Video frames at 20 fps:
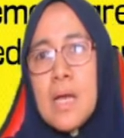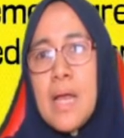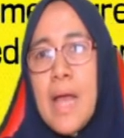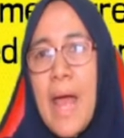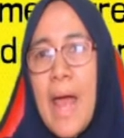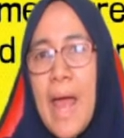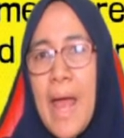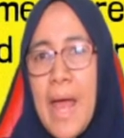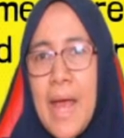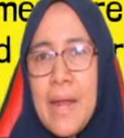
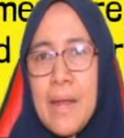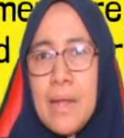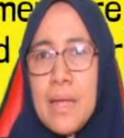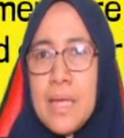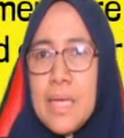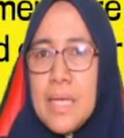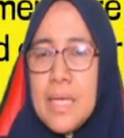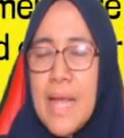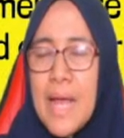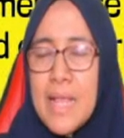and
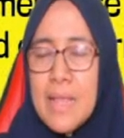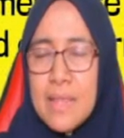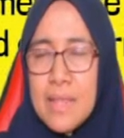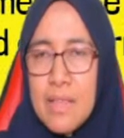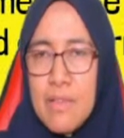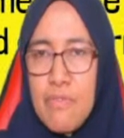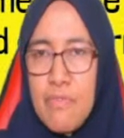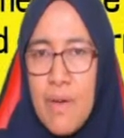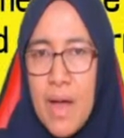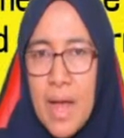
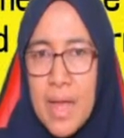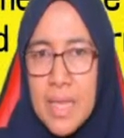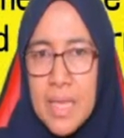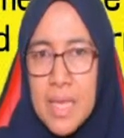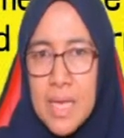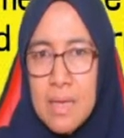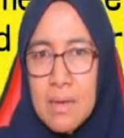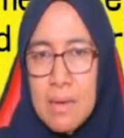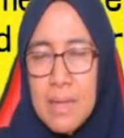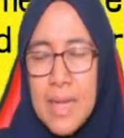
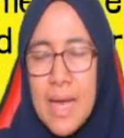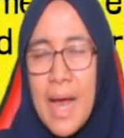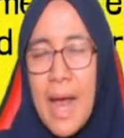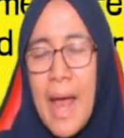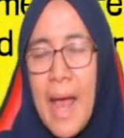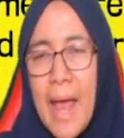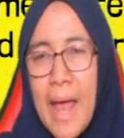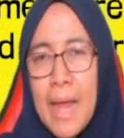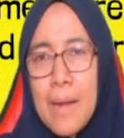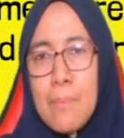identifying their
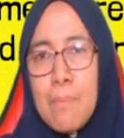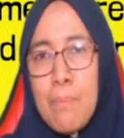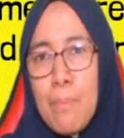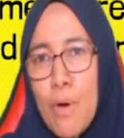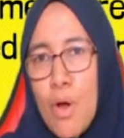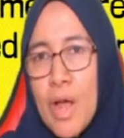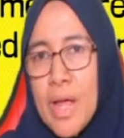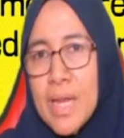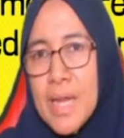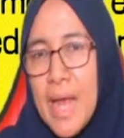
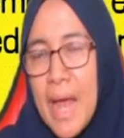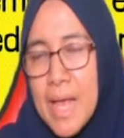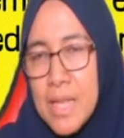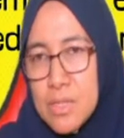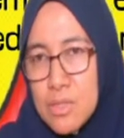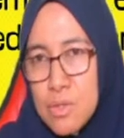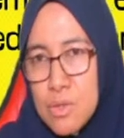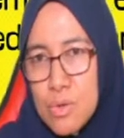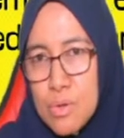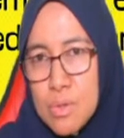endpoint
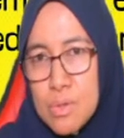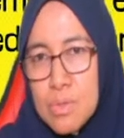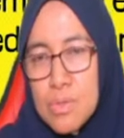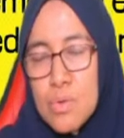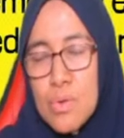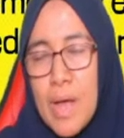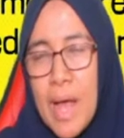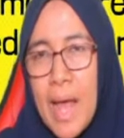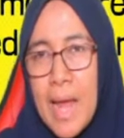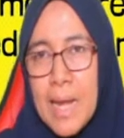as node.
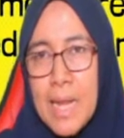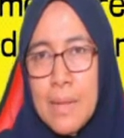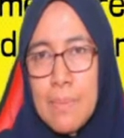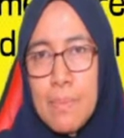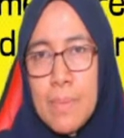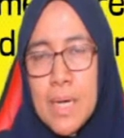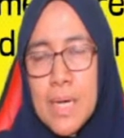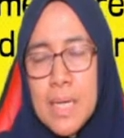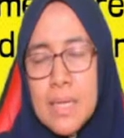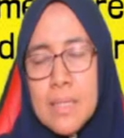So
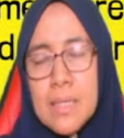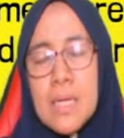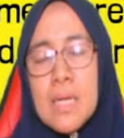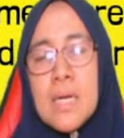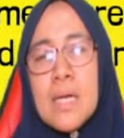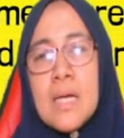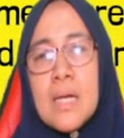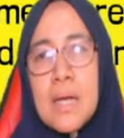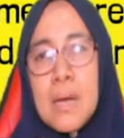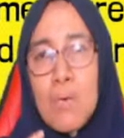
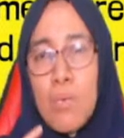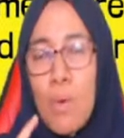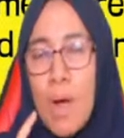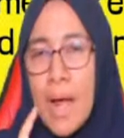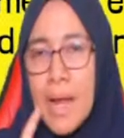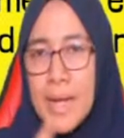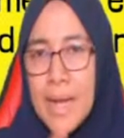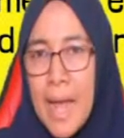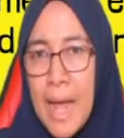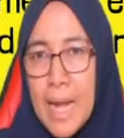
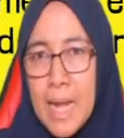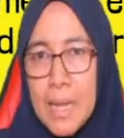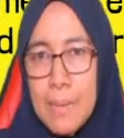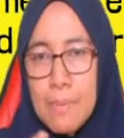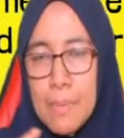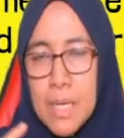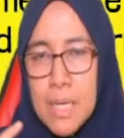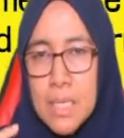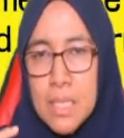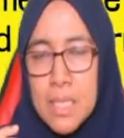one
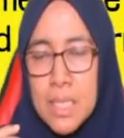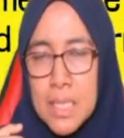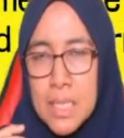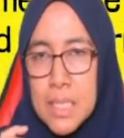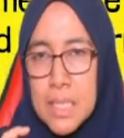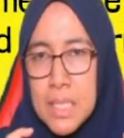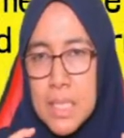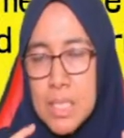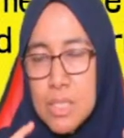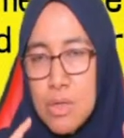element
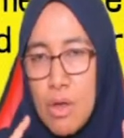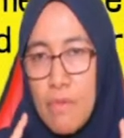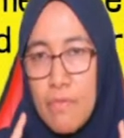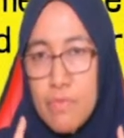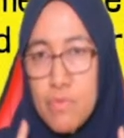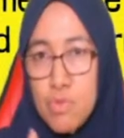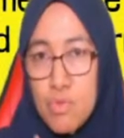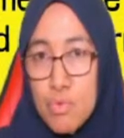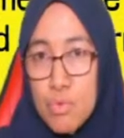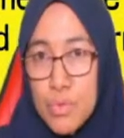consists of
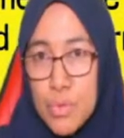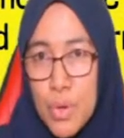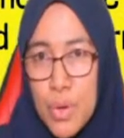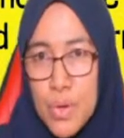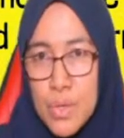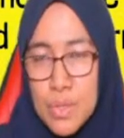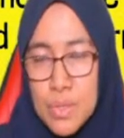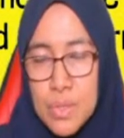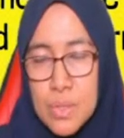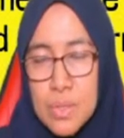two
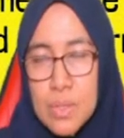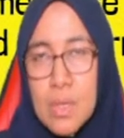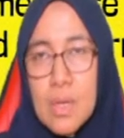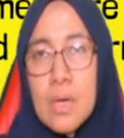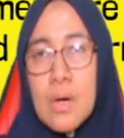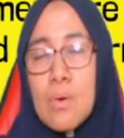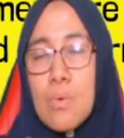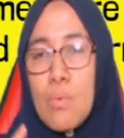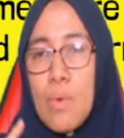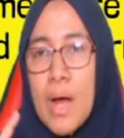nodes.
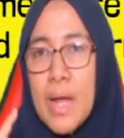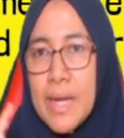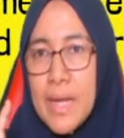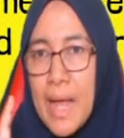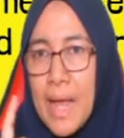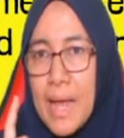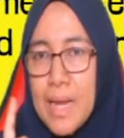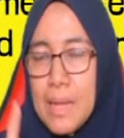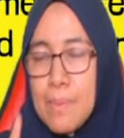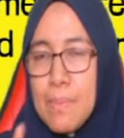One
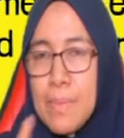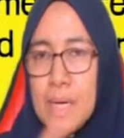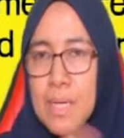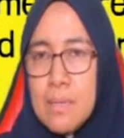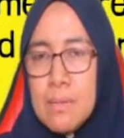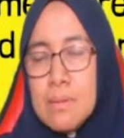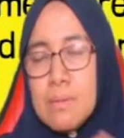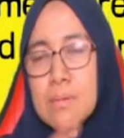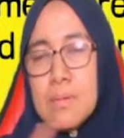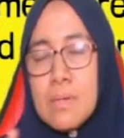element,
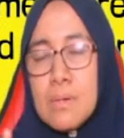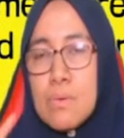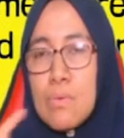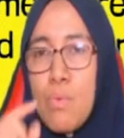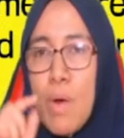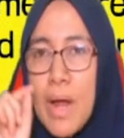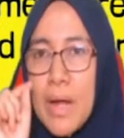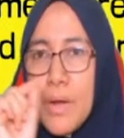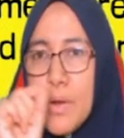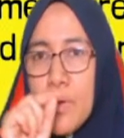
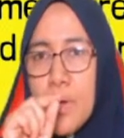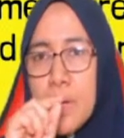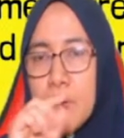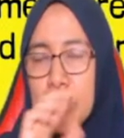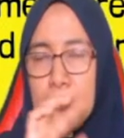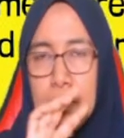one node